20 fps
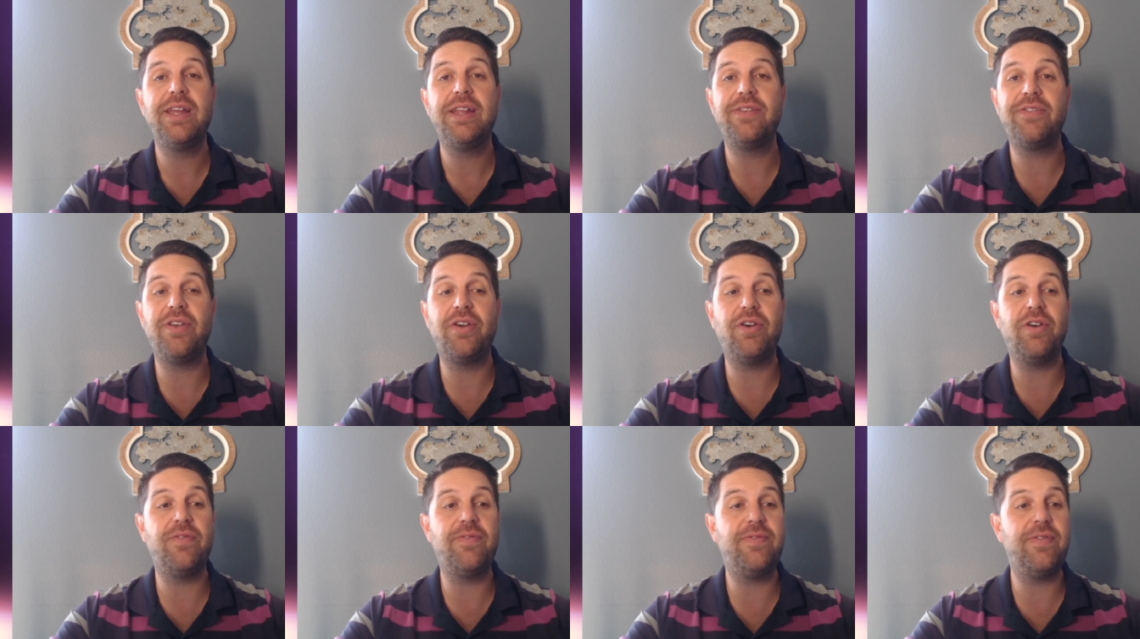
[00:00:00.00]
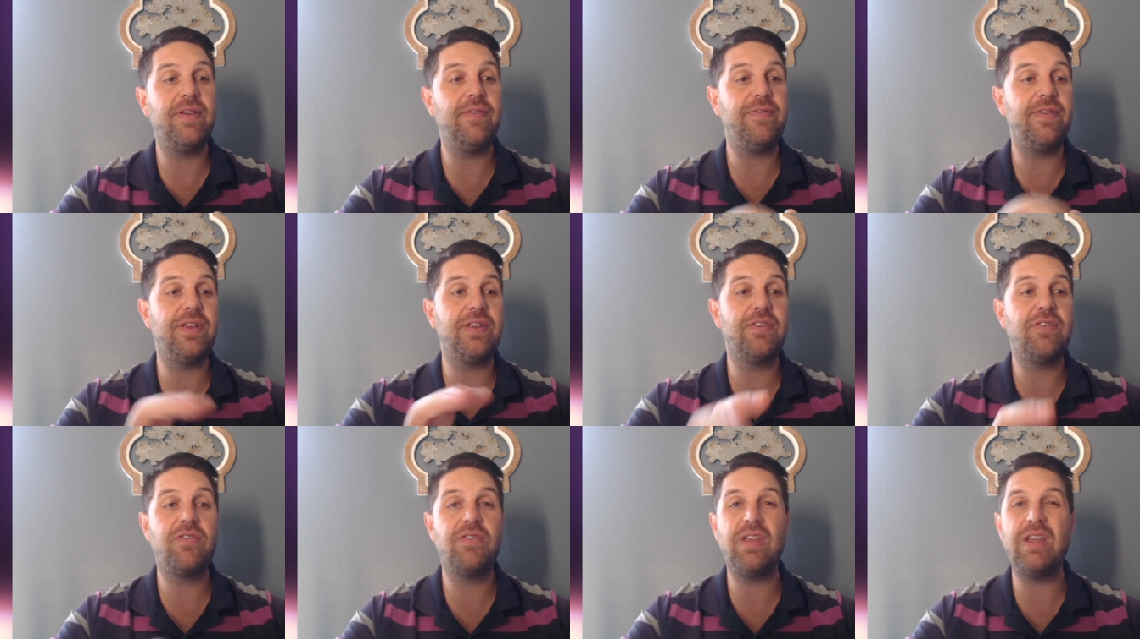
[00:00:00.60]
So if
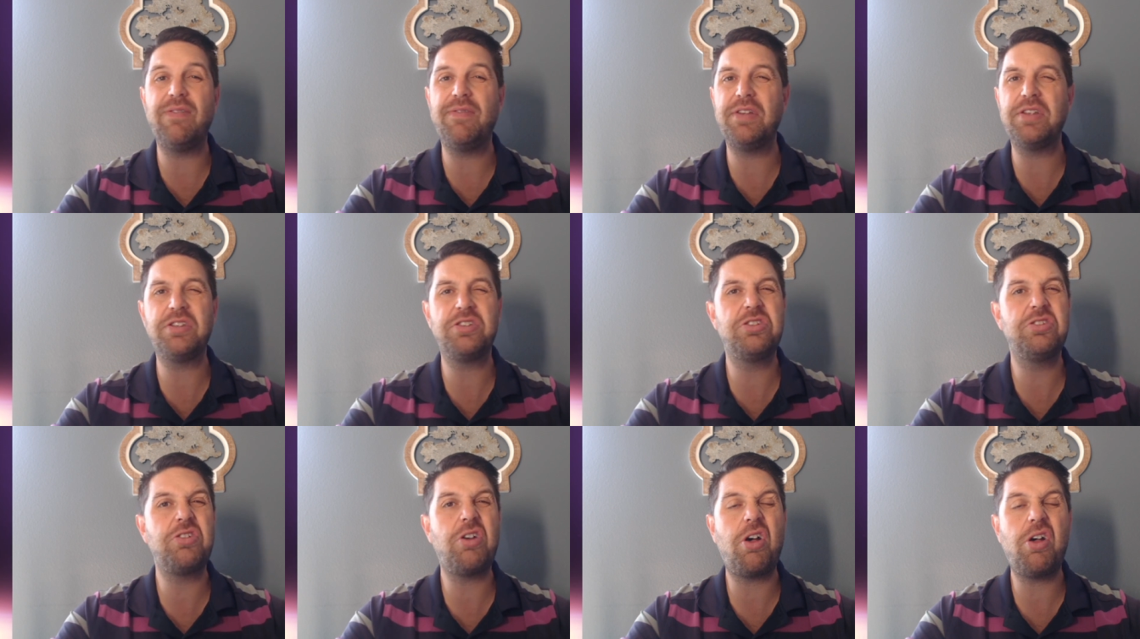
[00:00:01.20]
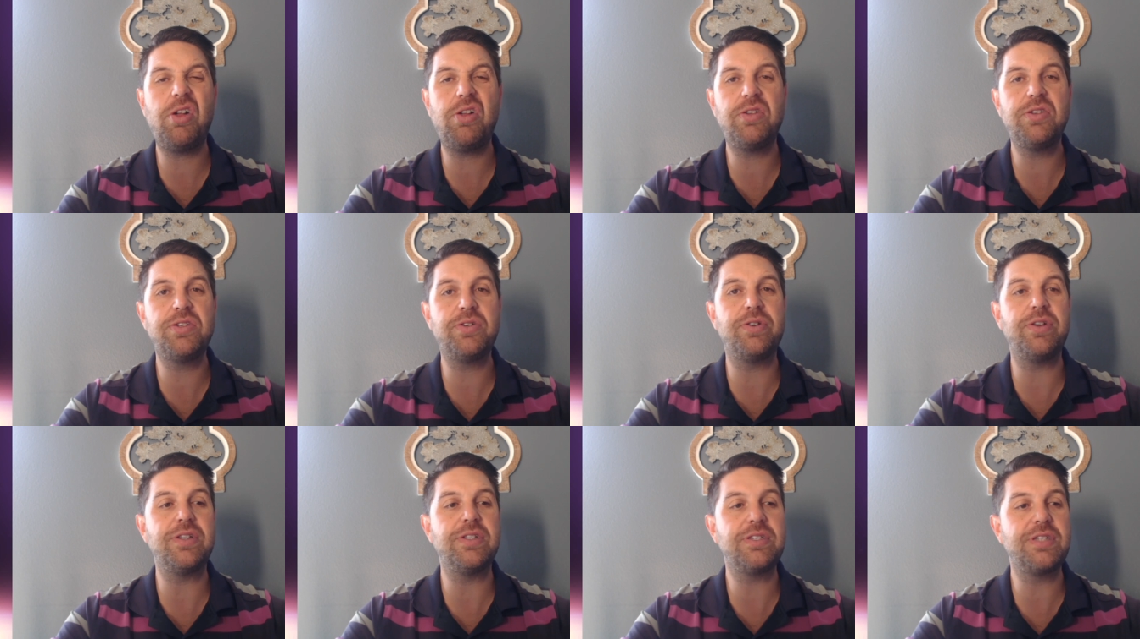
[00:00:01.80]
it stalls
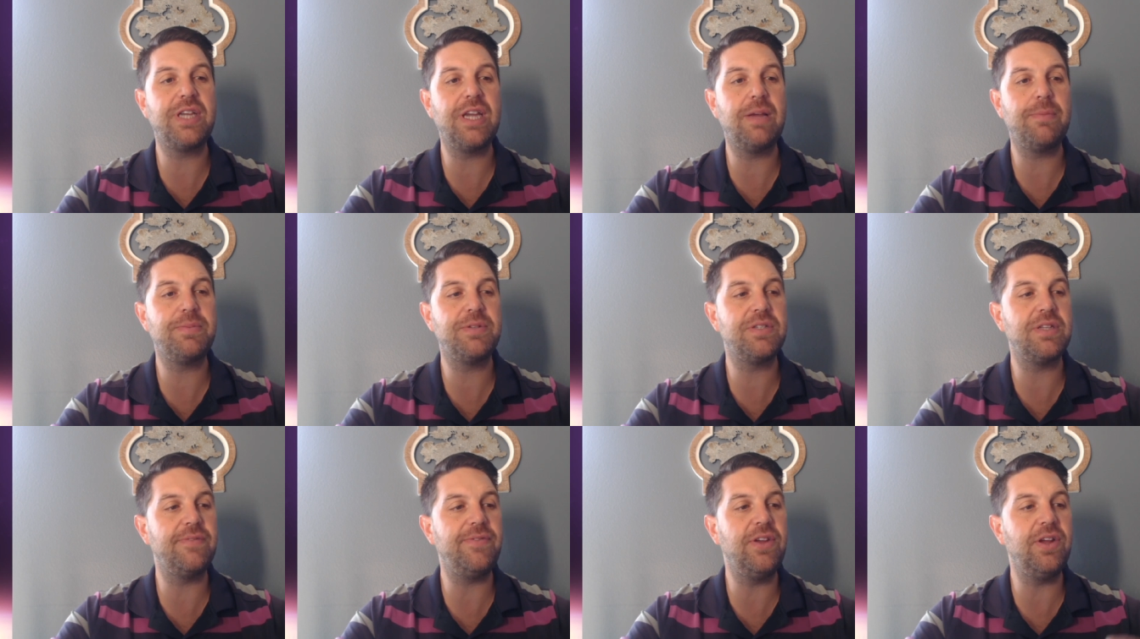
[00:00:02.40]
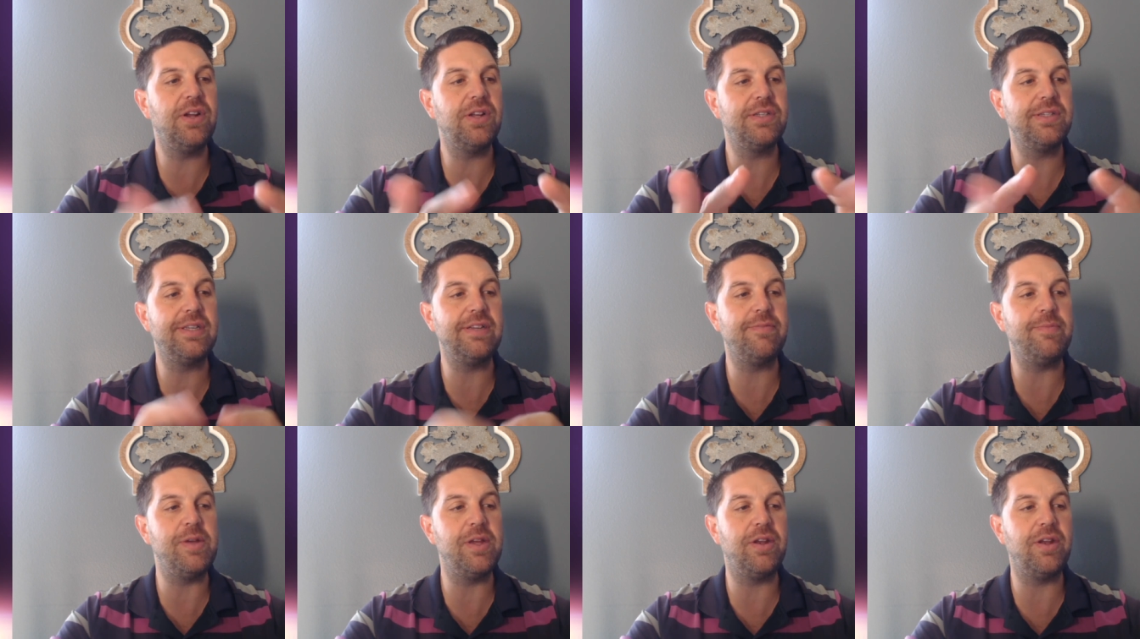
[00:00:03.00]
or it skips, if you could just
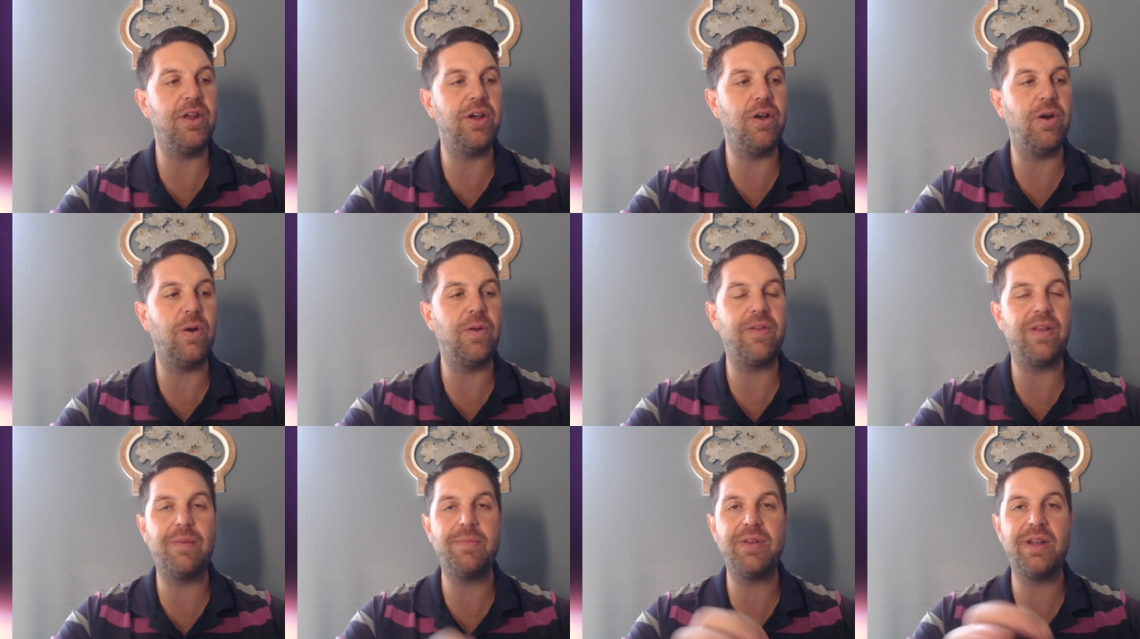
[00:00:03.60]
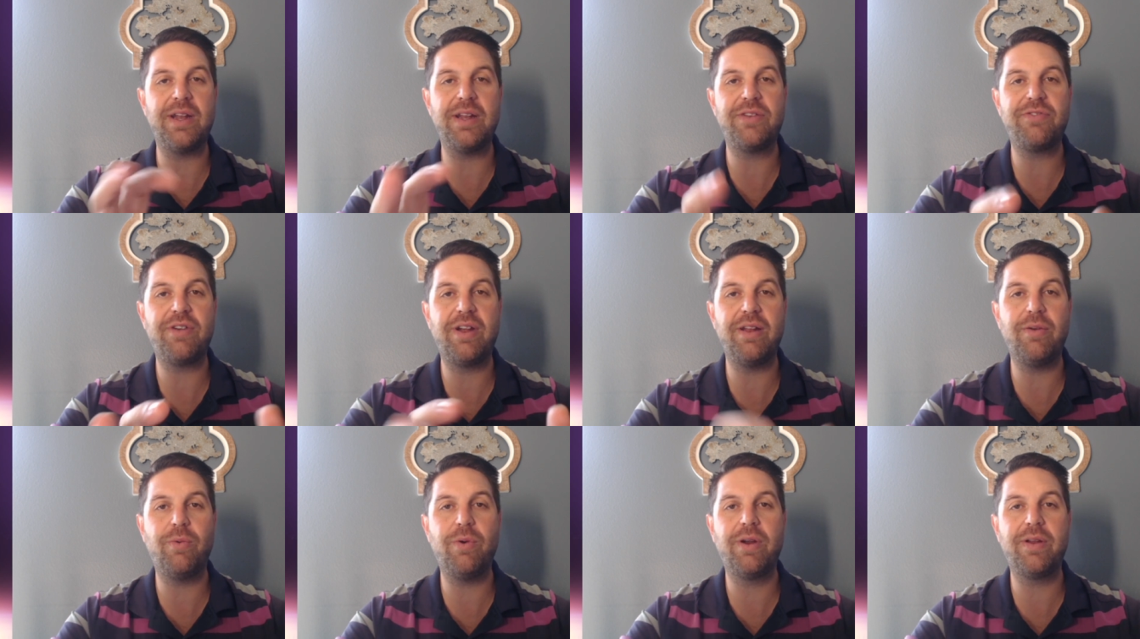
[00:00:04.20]
leave me a note, then I'm going to
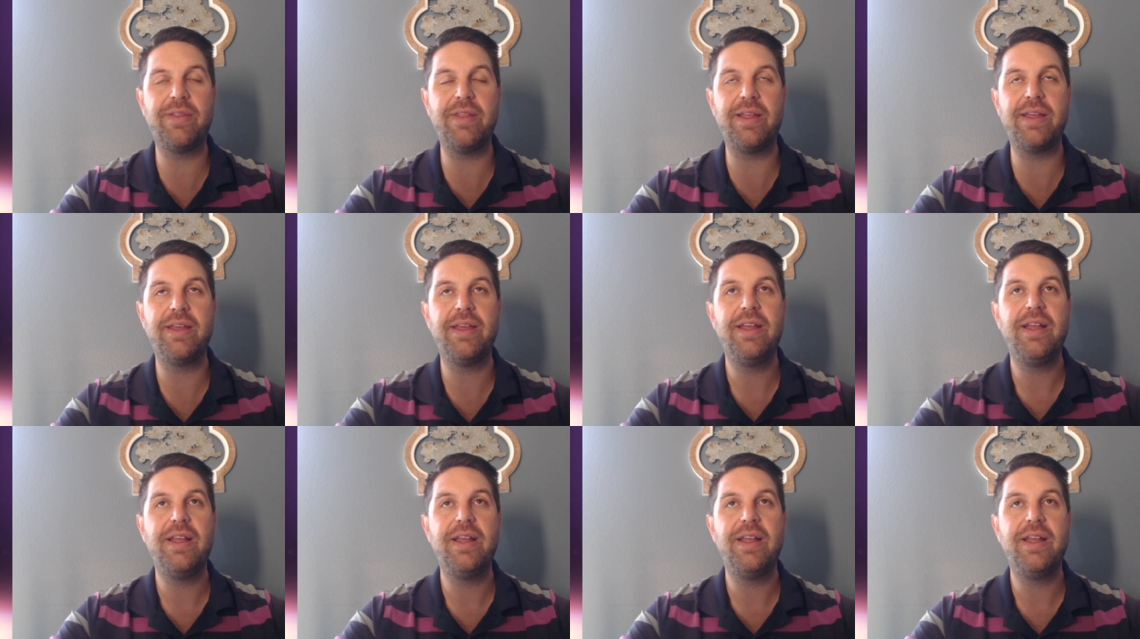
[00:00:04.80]
try to work the